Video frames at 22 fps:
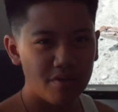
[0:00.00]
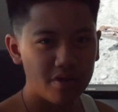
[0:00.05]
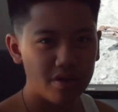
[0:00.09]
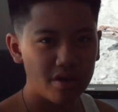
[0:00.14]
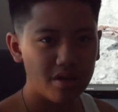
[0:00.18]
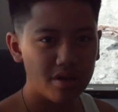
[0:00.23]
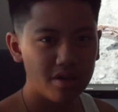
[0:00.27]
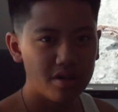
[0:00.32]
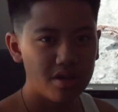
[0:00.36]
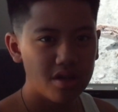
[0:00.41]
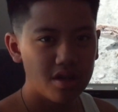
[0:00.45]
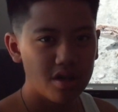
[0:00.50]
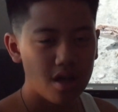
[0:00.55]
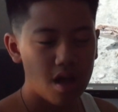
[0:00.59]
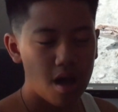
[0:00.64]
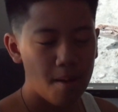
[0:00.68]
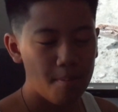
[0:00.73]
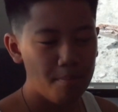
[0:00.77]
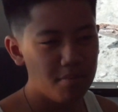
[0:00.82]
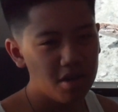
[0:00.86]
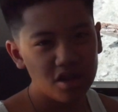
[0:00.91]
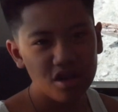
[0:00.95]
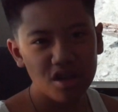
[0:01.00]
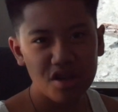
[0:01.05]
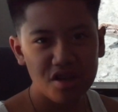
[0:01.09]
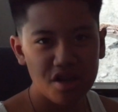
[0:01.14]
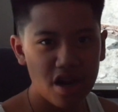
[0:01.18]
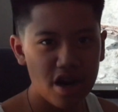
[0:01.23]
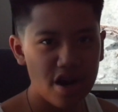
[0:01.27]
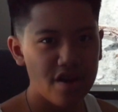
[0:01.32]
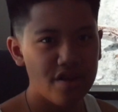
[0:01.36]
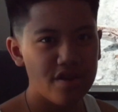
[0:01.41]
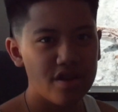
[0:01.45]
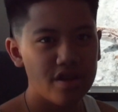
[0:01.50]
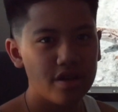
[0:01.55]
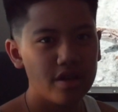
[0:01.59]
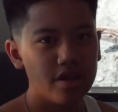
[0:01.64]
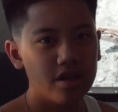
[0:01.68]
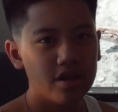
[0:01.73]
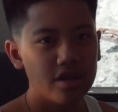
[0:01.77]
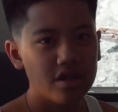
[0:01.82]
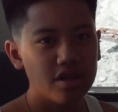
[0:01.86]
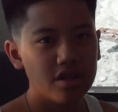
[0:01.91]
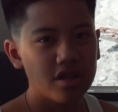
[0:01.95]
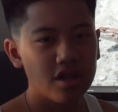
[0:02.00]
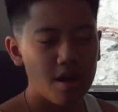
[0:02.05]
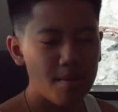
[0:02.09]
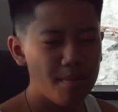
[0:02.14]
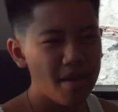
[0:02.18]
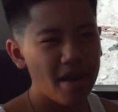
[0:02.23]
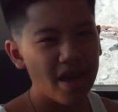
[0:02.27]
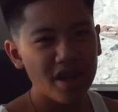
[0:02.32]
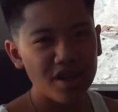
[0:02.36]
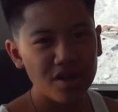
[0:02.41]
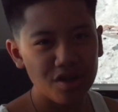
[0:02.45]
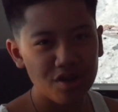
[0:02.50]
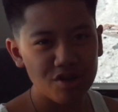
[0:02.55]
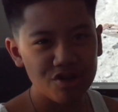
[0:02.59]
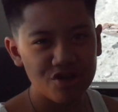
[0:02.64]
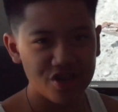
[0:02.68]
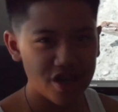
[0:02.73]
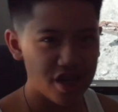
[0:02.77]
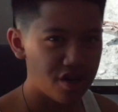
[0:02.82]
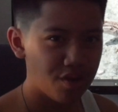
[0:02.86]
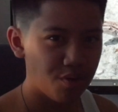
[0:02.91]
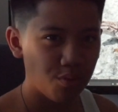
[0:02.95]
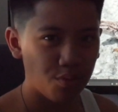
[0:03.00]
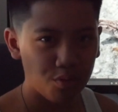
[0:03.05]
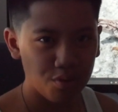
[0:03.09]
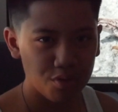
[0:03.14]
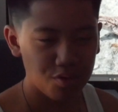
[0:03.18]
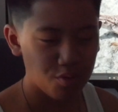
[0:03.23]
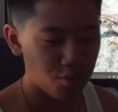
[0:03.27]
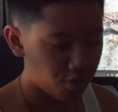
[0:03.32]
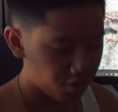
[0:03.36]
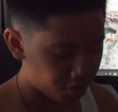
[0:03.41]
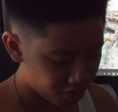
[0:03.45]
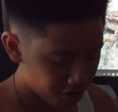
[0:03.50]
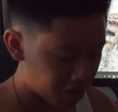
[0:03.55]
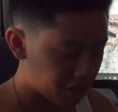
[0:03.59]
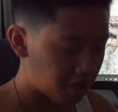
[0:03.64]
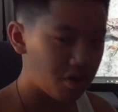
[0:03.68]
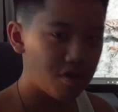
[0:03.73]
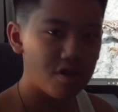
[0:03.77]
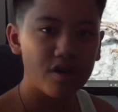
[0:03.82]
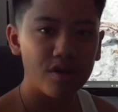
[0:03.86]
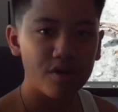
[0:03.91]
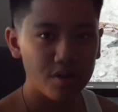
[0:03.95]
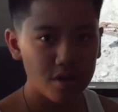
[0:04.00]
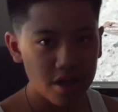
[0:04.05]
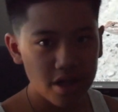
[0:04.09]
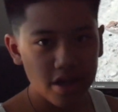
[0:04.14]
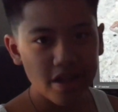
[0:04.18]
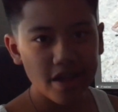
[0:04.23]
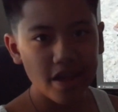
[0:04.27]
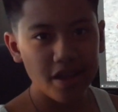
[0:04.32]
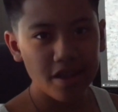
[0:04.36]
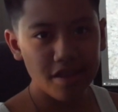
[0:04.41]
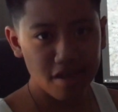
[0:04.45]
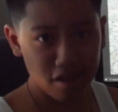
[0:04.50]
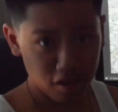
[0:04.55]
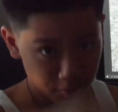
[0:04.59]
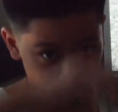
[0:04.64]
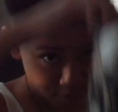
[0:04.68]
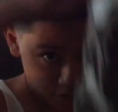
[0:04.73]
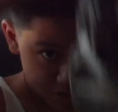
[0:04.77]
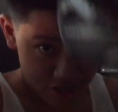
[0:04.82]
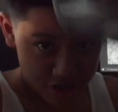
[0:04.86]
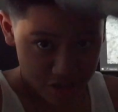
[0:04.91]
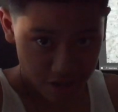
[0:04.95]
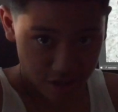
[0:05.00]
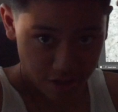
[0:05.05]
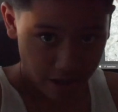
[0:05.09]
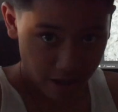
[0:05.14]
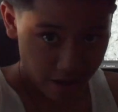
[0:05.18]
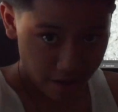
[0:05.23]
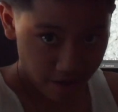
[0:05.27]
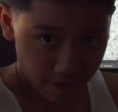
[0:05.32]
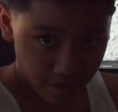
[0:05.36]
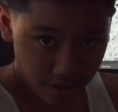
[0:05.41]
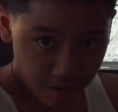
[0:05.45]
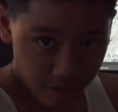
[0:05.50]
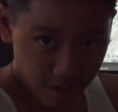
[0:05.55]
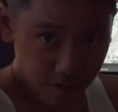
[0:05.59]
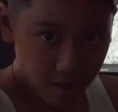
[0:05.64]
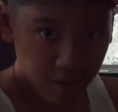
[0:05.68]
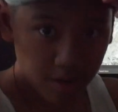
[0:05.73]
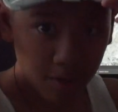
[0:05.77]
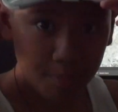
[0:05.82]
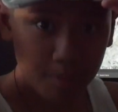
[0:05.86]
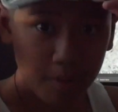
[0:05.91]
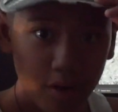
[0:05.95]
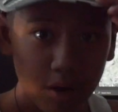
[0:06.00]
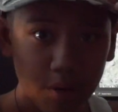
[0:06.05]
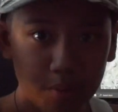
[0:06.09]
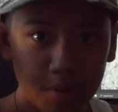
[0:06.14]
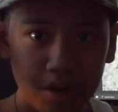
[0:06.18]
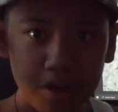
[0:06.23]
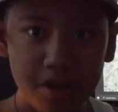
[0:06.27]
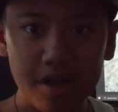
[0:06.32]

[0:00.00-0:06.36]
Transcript: a military commander general sort of thing, so in celebration of that, I put on one of